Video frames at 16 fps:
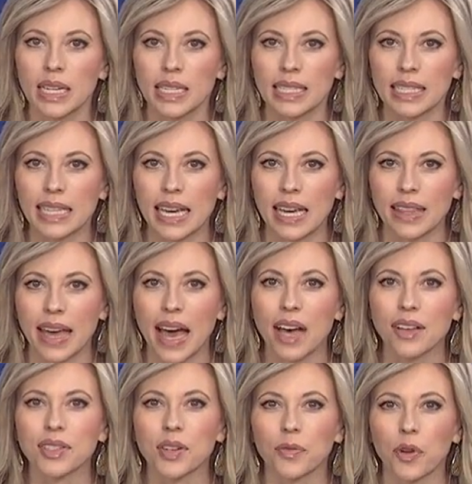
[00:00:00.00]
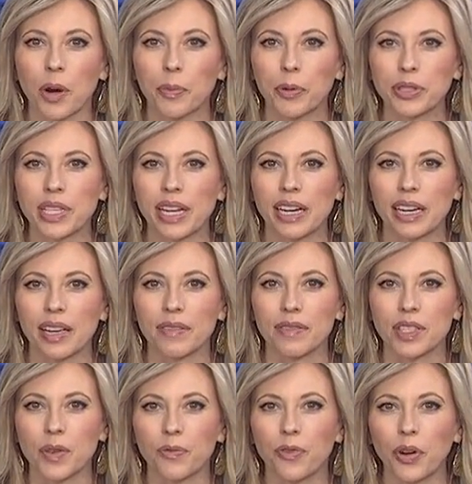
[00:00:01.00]
Today, the House of
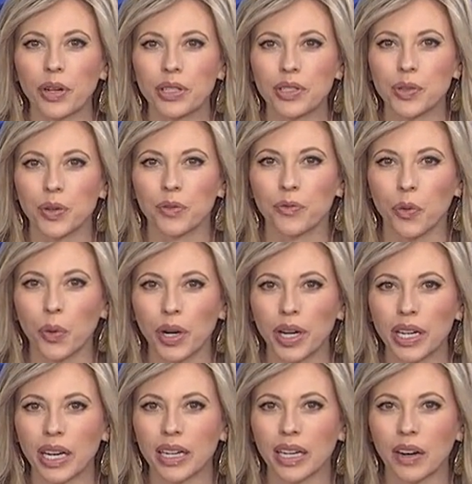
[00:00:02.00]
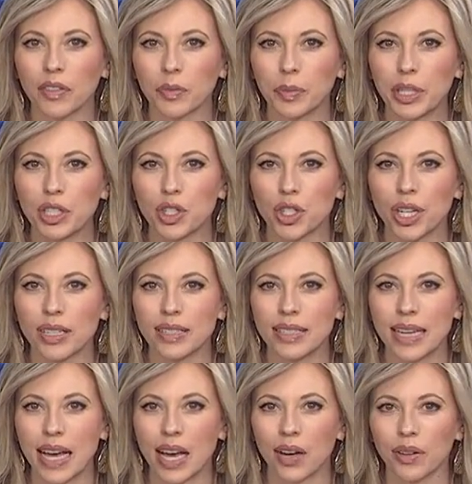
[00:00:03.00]
Representatives voted to avoid a government
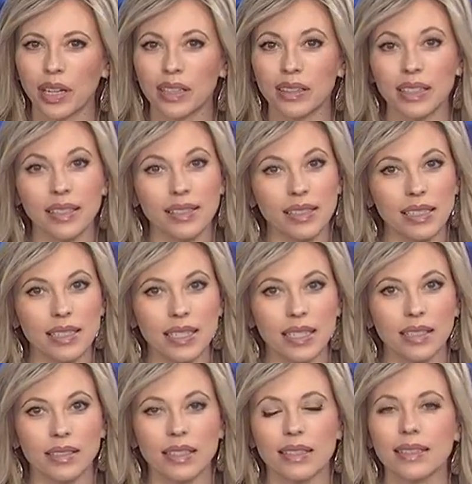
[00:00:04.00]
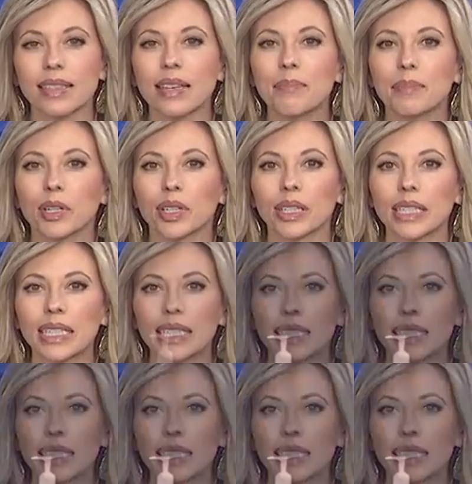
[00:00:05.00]
shutdown at least until December.